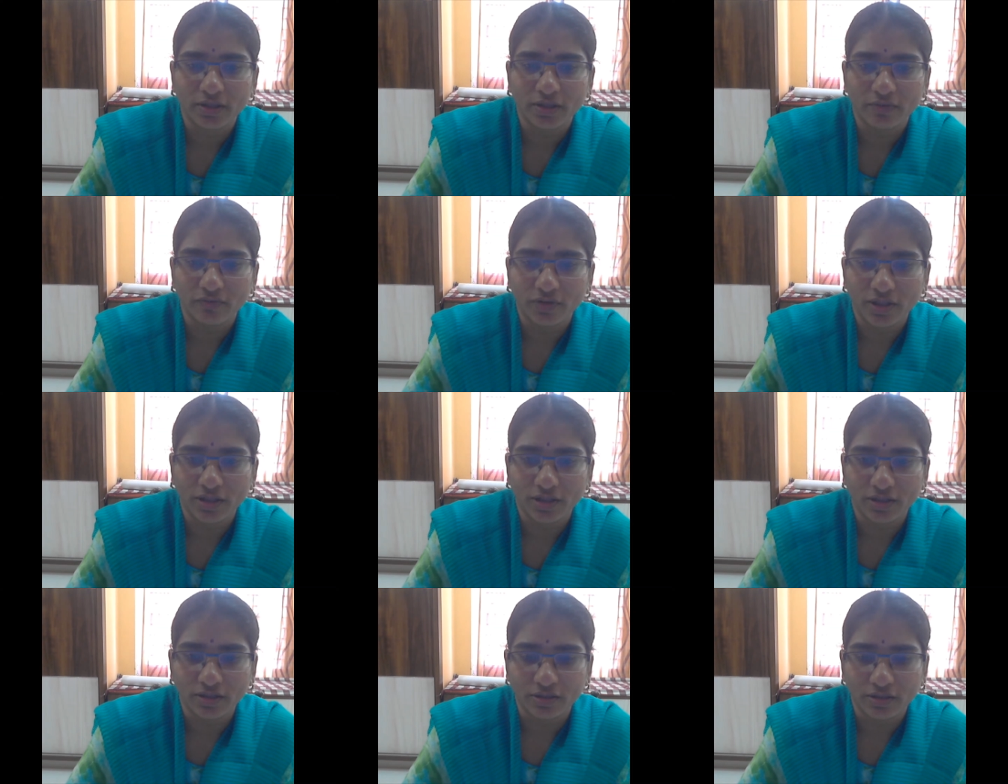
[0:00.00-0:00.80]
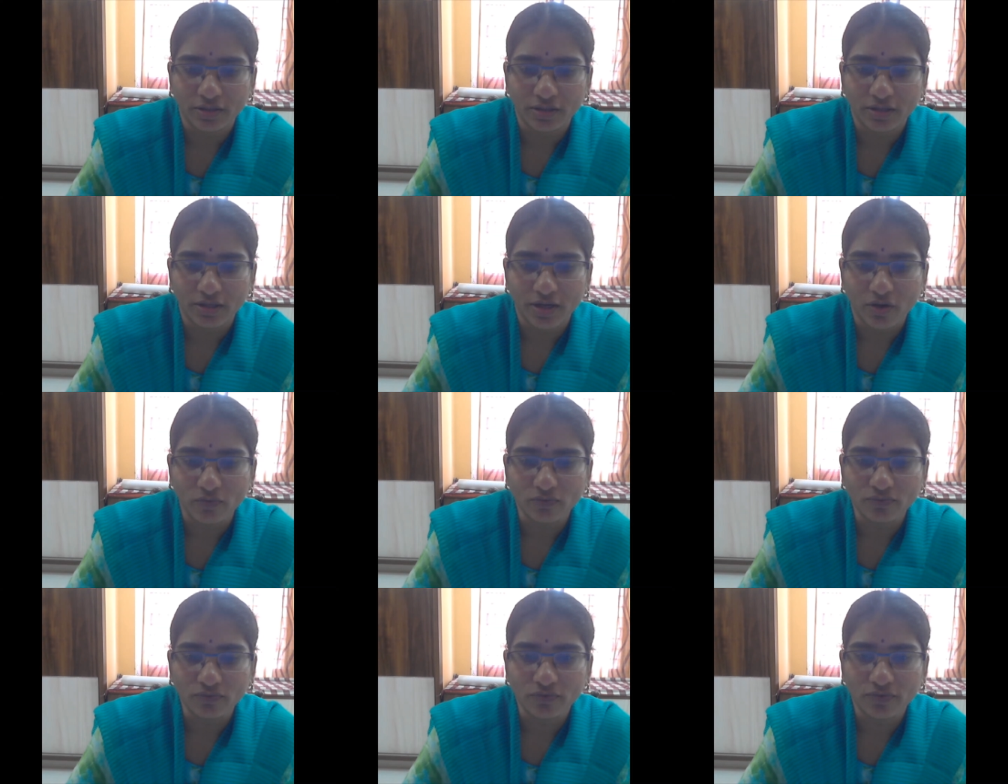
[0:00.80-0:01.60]
with the
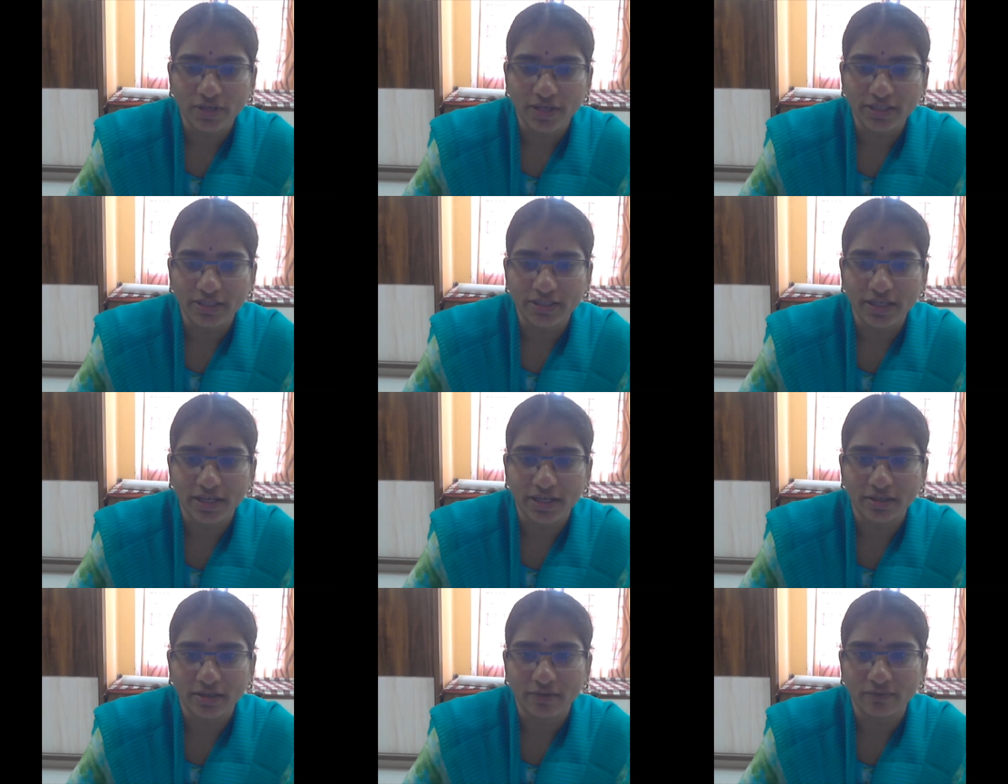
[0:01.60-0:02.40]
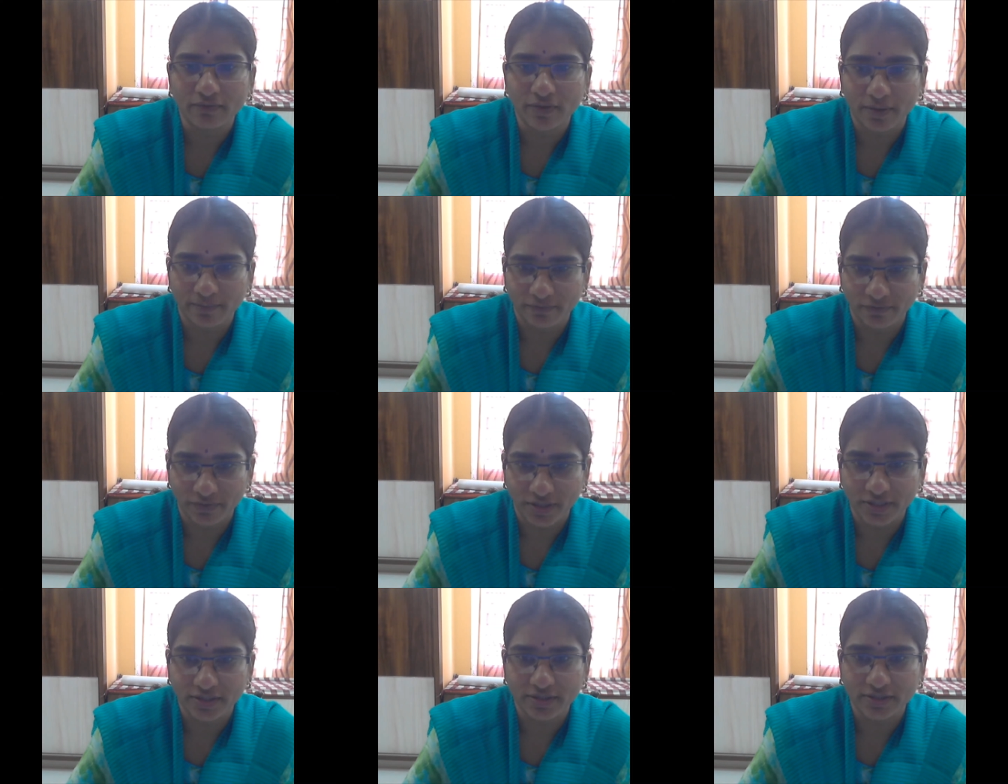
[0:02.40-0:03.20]
noun phrase and verb
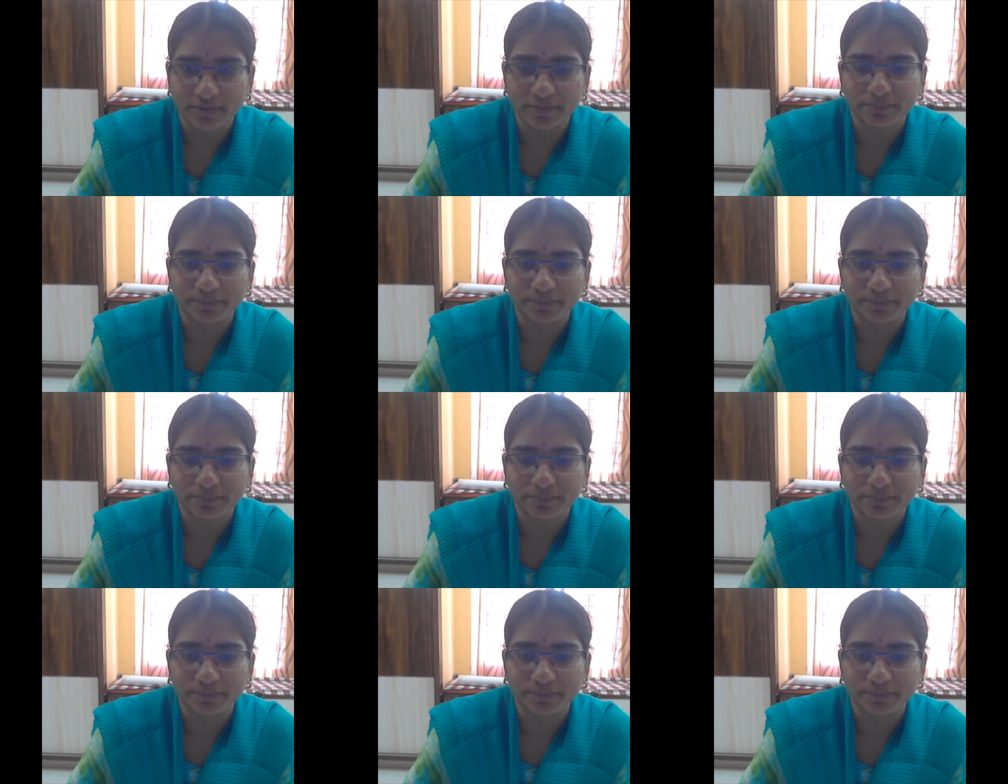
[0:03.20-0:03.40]
phrase.